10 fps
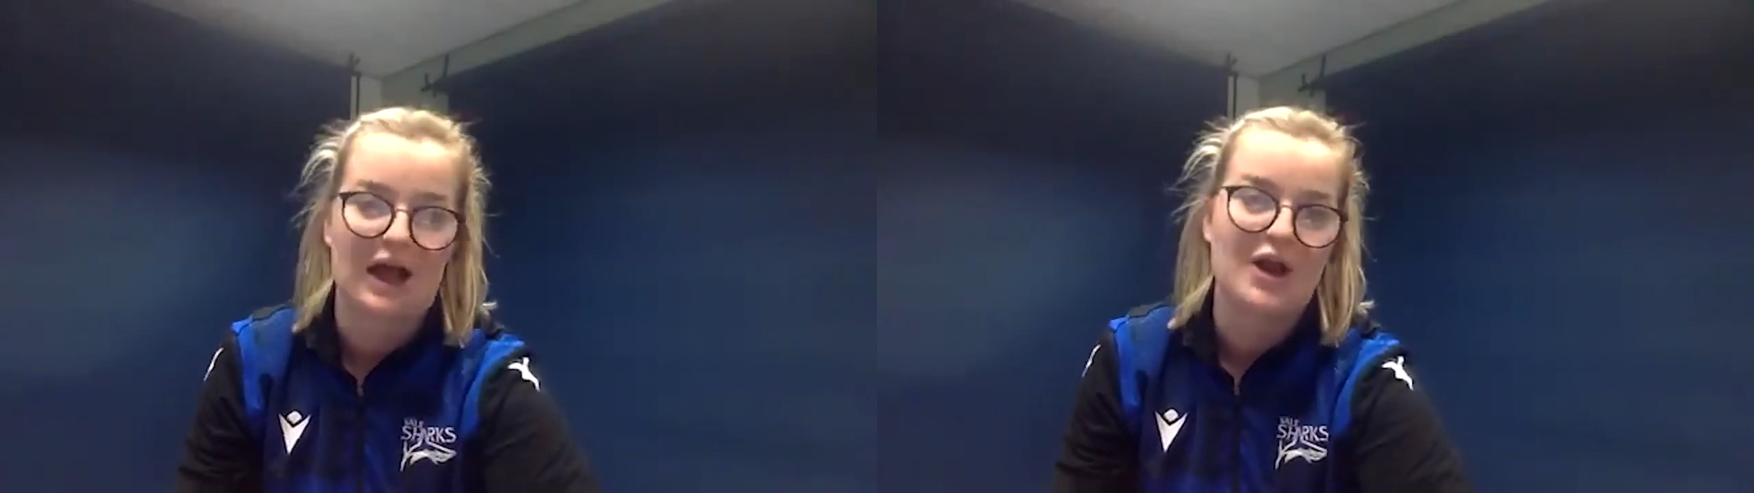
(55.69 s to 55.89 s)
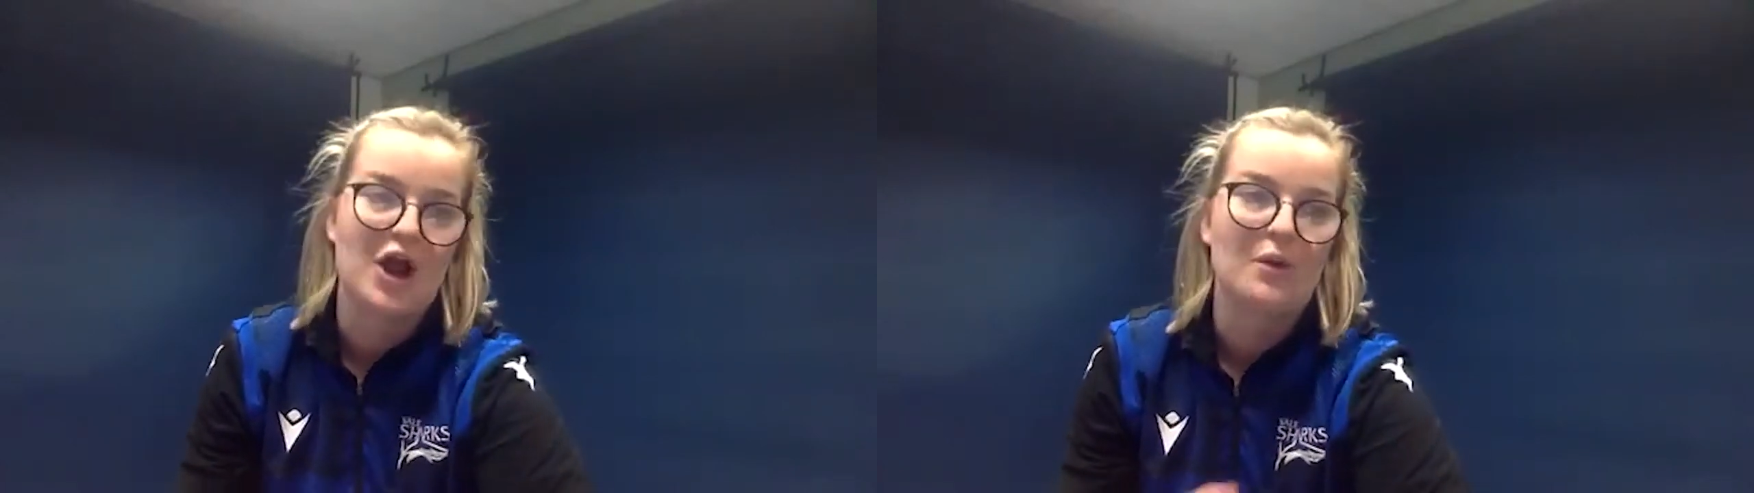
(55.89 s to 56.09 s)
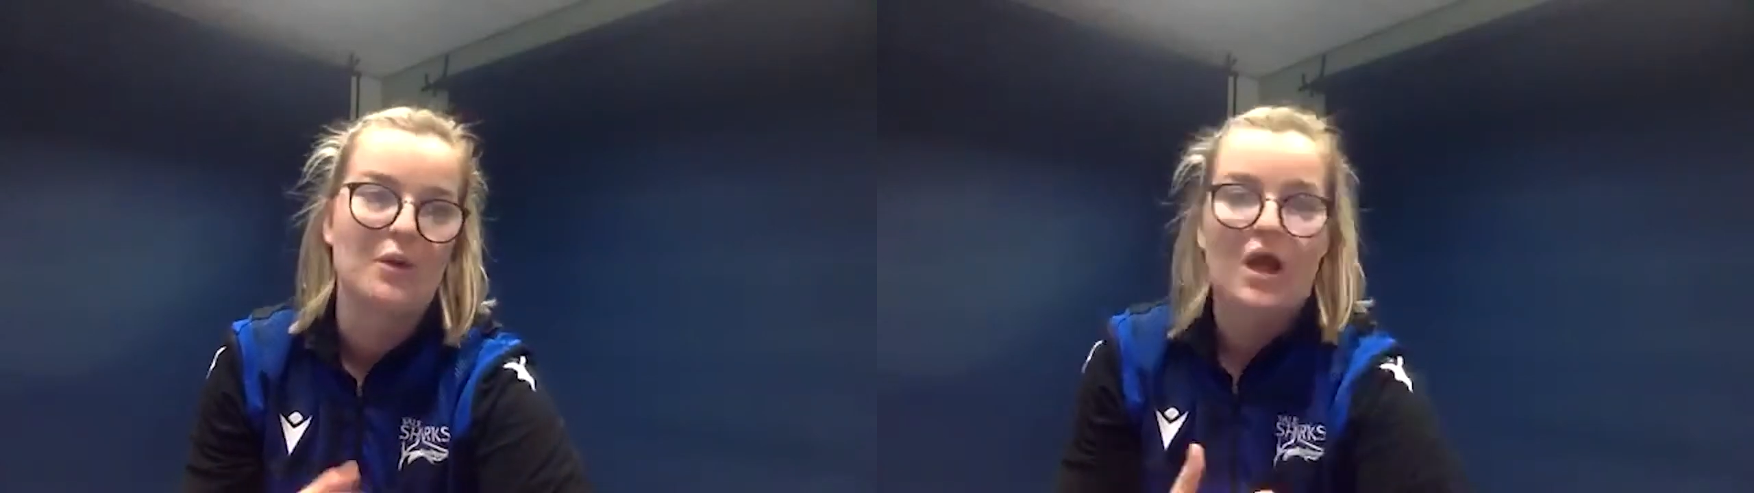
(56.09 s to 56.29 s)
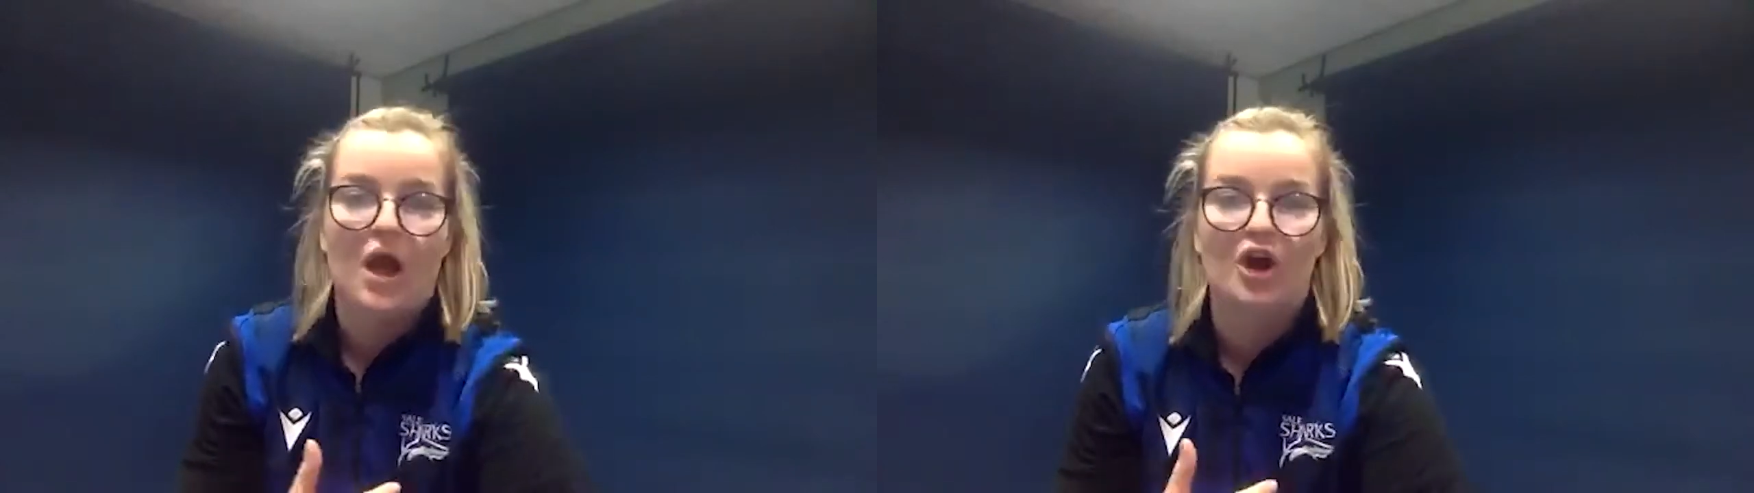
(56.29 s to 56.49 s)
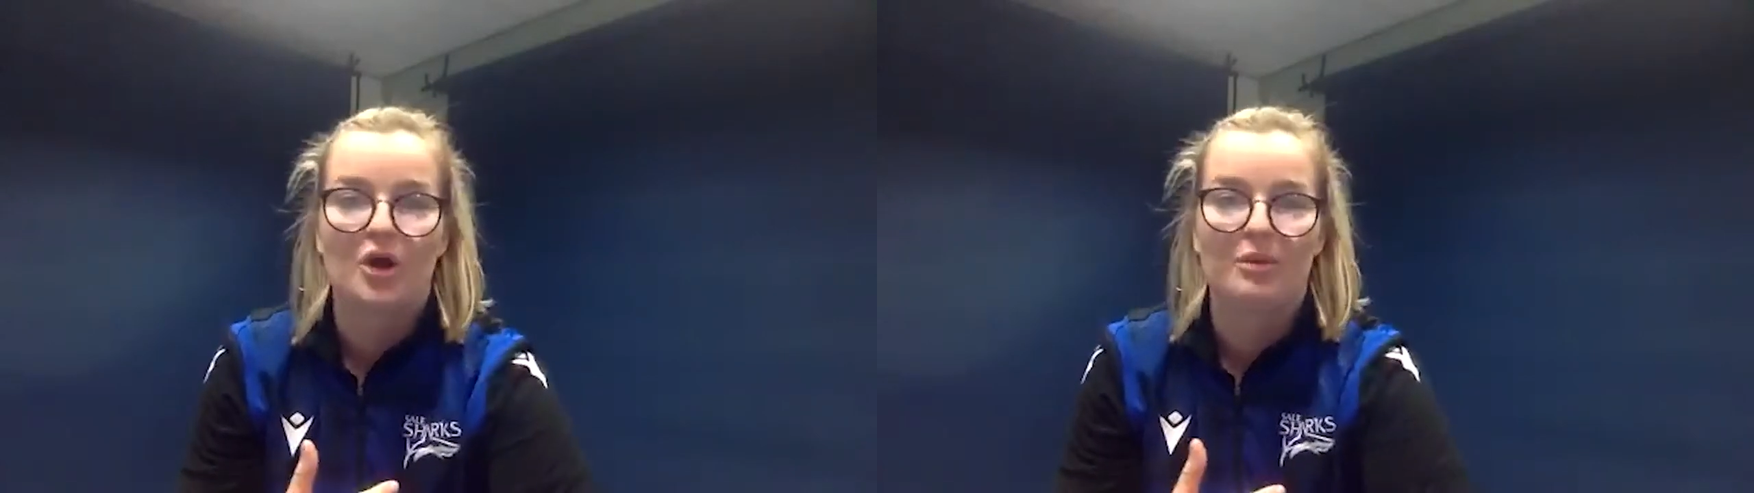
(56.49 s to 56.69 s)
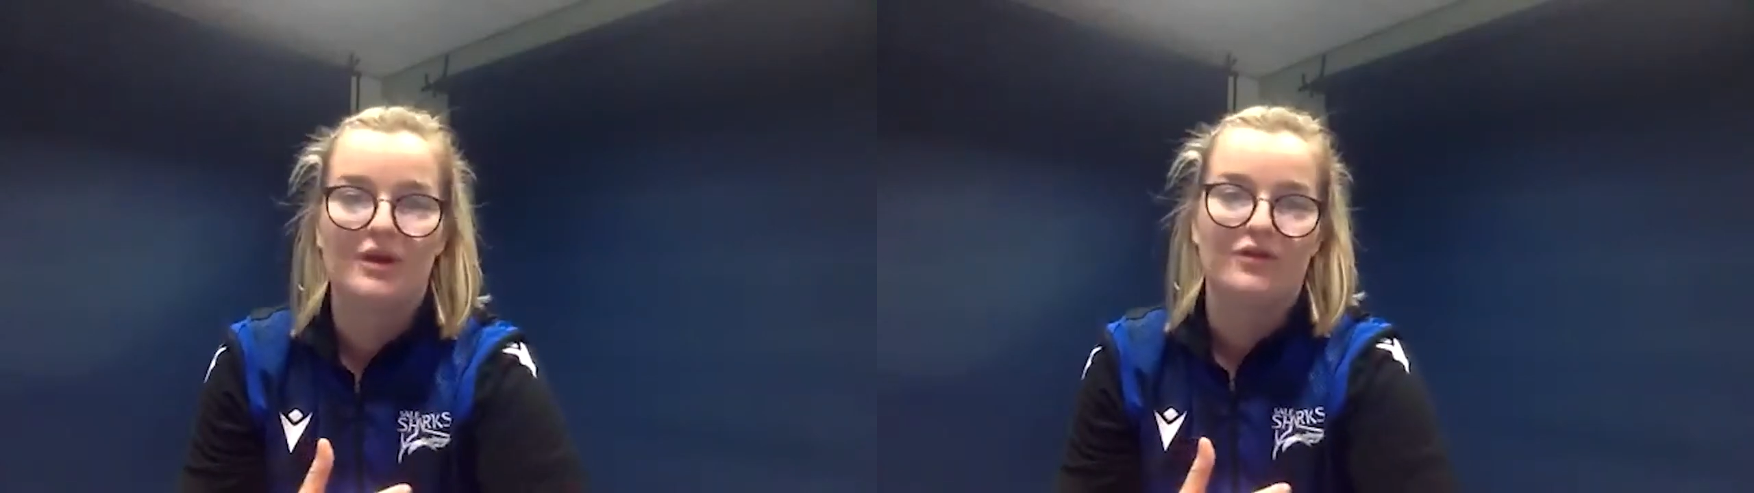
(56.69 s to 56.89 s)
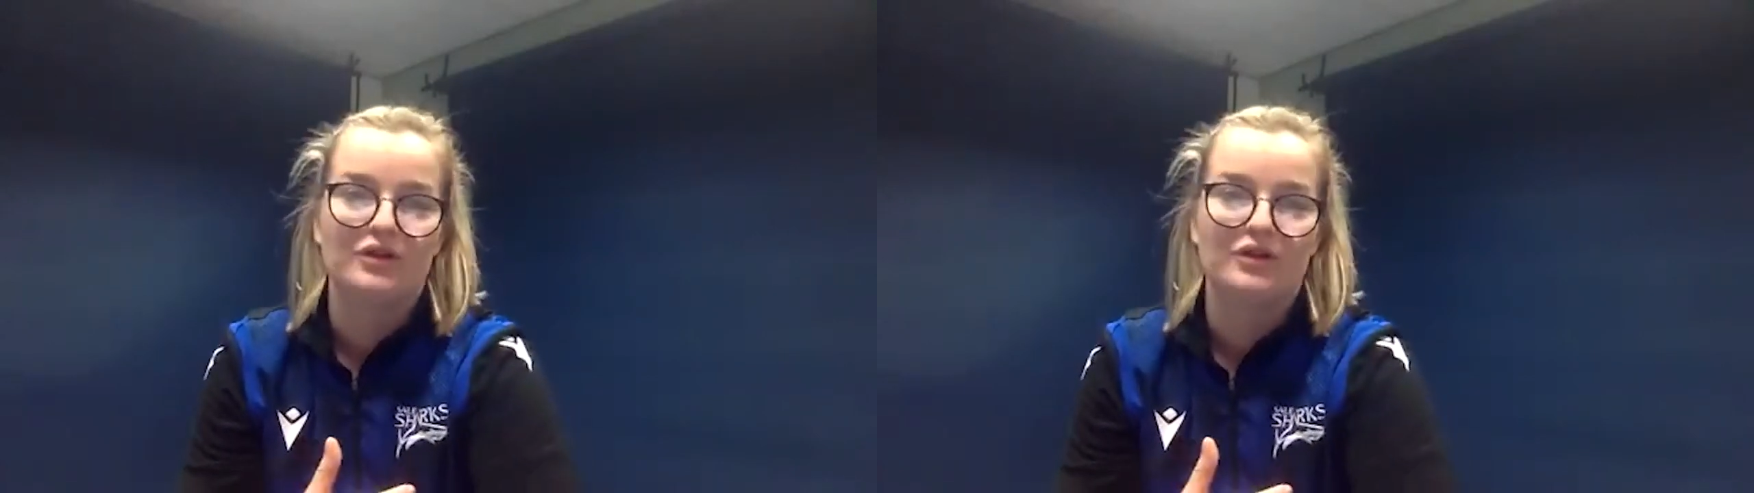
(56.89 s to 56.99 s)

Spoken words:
I know a couple of